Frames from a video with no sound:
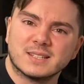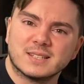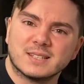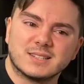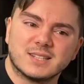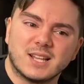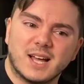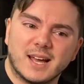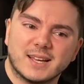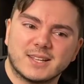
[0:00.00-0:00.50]

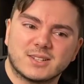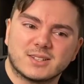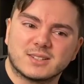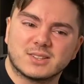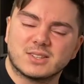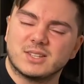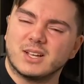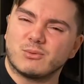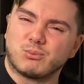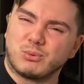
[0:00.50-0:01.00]
Like,
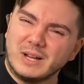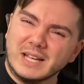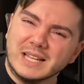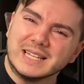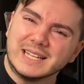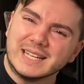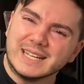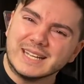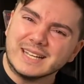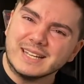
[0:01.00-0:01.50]

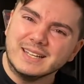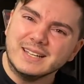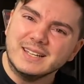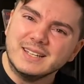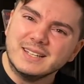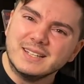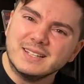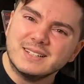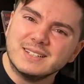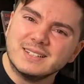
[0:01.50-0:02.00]
really?
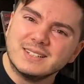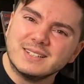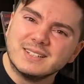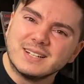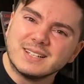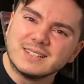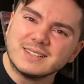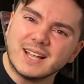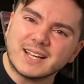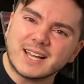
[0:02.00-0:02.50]

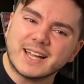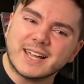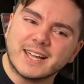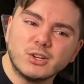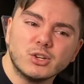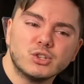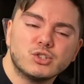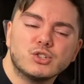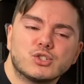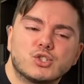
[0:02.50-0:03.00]
Like, I could
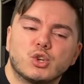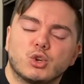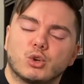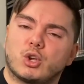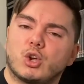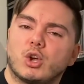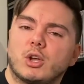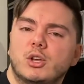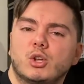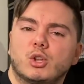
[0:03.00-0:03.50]
get you
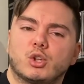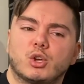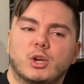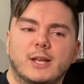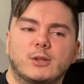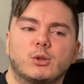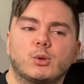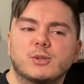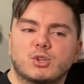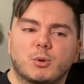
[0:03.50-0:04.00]
to, you know,
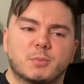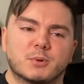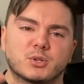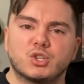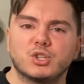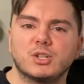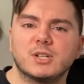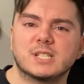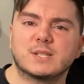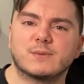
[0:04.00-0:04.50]
get all these
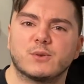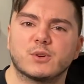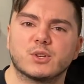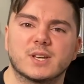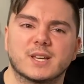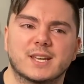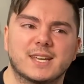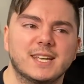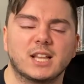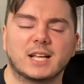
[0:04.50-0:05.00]
opportunities for
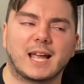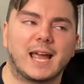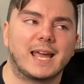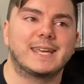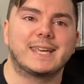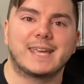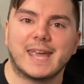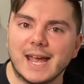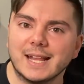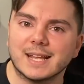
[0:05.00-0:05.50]
your kid. Like, I
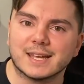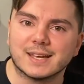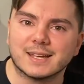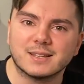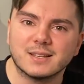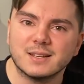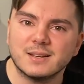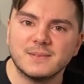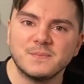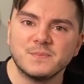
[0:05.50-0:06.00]
get
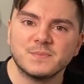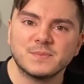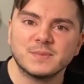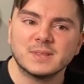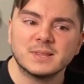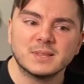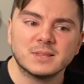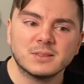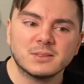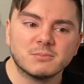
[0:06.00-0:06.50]
it.
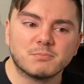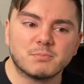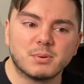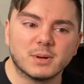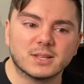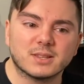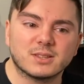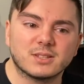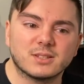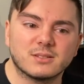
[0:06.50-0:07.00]

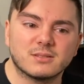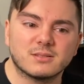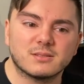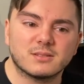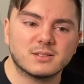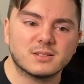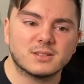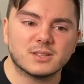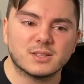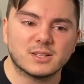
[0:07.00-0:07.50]
But
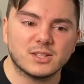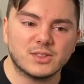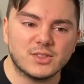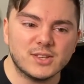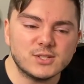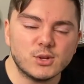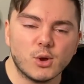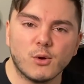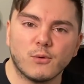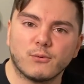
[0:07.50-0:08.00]

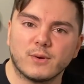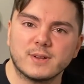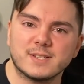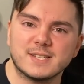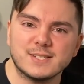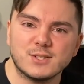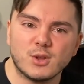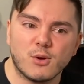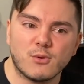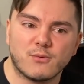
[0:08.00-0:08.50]
these are her friends.
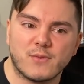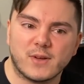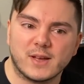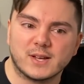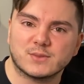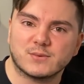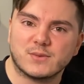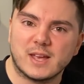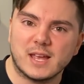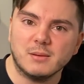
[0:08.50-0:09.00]
These are her
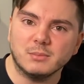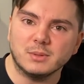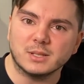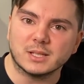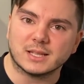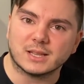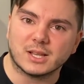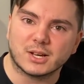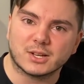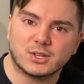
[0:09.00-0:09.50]
found
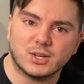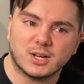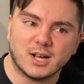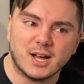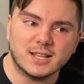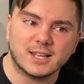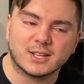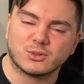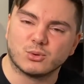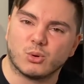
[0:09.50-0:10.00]
family. Like, you
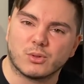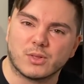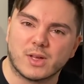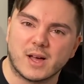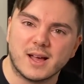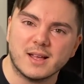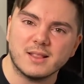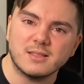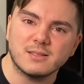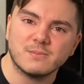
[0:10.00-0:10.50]
can't ignore
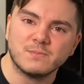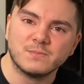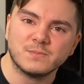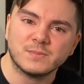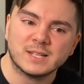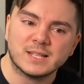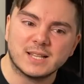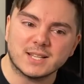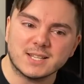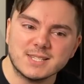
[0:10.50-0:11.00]
that.
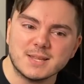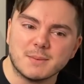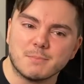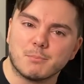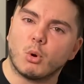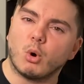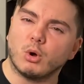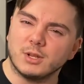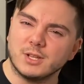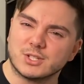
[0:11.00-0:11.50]
Like, it's
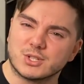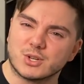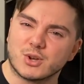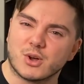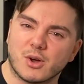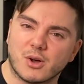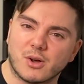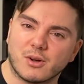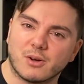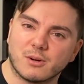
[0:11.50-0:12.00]
important to
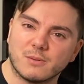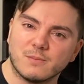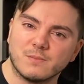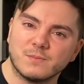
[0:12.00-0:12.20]
her.